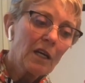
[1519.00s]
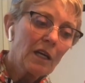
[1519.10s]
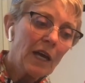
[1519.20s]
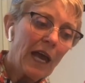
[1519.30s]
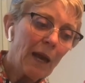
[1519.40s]

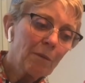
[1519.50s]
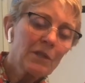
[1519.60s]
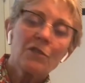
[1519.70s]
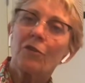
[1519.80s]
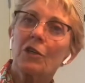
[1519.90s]

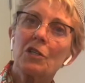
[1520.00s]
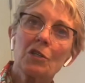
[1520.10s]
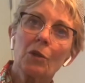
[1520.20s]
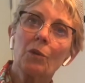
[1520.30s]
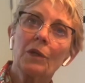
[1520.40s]
happens very
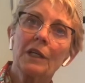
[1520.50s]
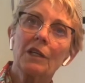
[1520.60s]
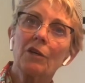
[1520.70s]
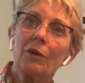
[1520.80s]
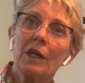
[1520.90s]
slowly
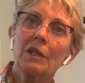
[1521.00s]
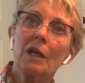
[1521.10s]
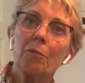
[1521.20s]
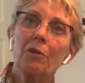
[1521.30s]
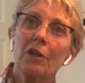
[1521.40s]
and you end
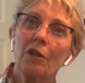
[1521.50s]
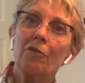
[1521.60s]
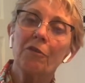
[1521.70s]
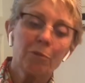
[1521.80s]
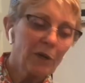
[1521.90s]
up with a
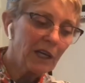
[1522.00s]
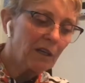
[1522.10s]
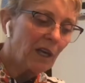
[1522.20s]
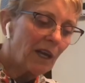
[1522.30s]
loaf of bread